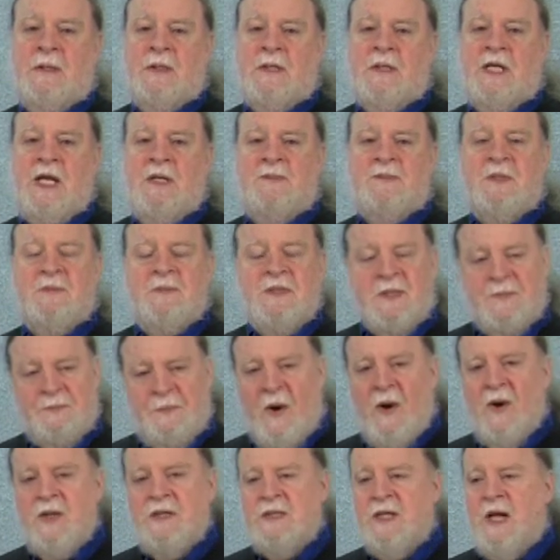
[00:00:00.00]
keeps them as
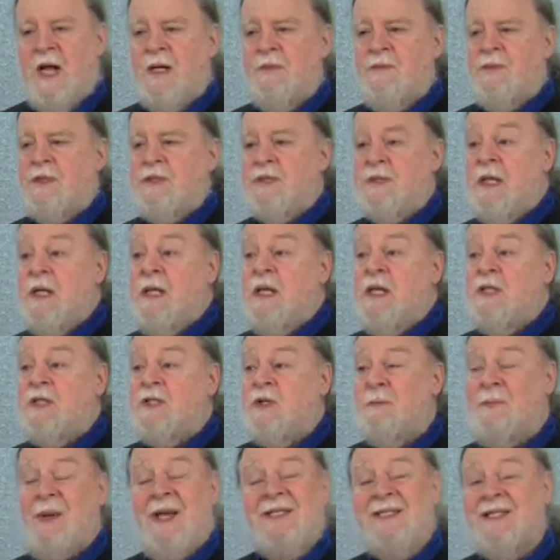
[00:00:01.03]
part timers,
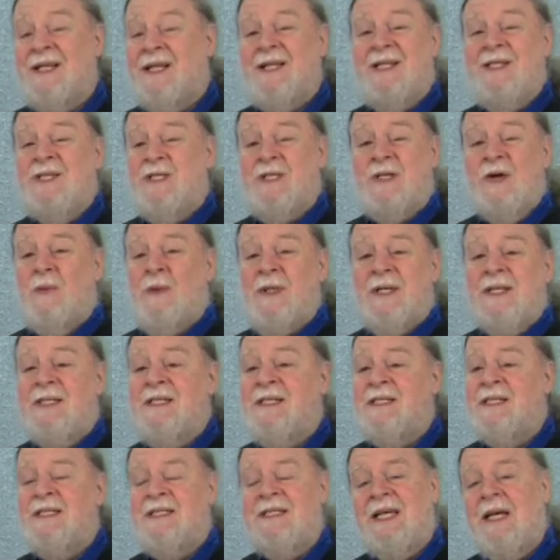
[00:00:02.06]
so basically so it can
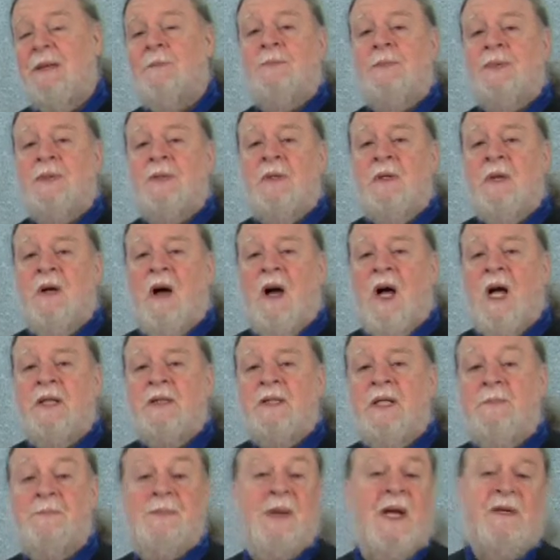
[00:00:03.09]
skimp on
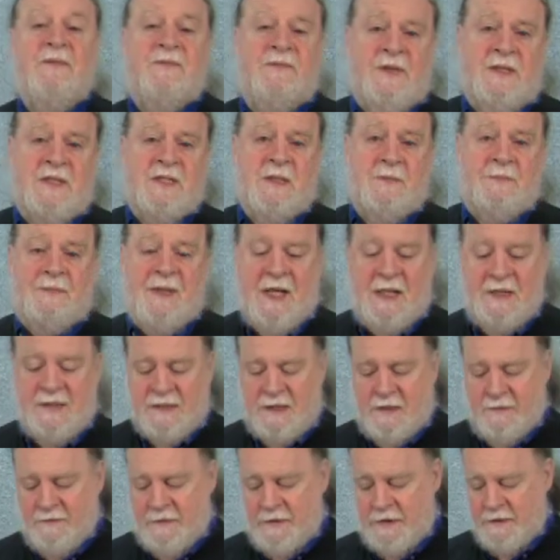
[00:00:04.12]
the benefits it pays
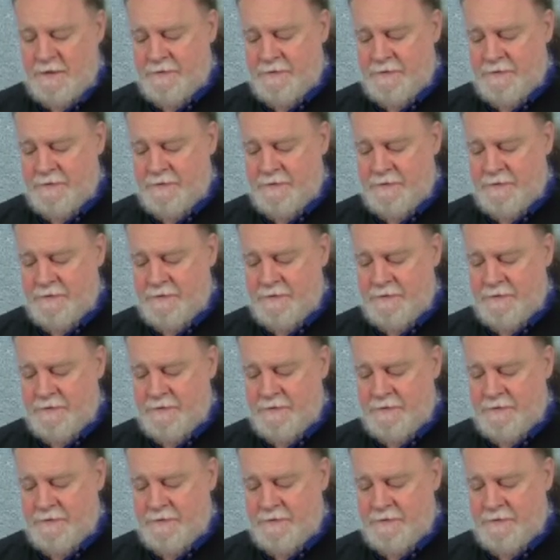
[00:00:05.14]
them.